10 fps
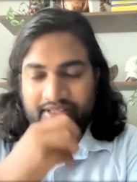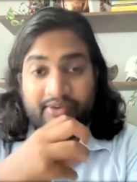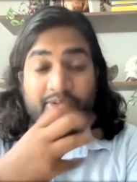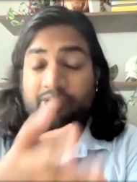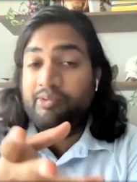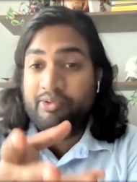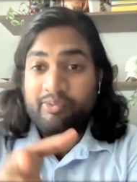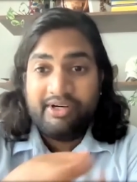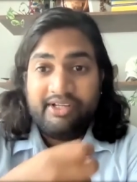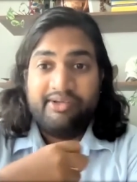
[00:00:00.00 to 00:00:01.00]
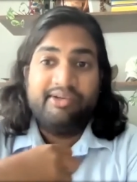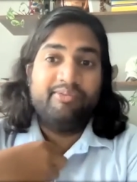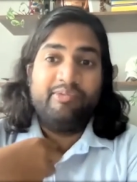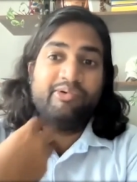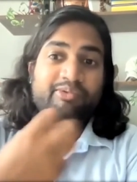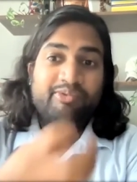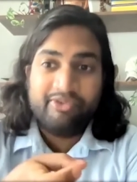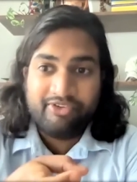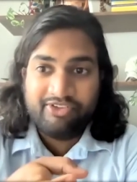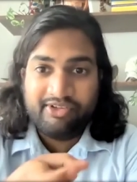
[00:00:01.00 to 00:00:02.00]
like World War I, World
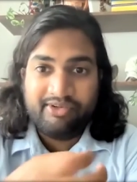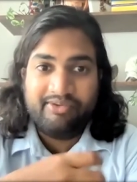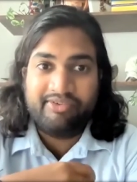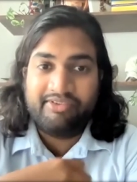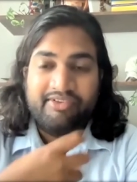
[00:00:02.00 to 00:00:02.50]
War II,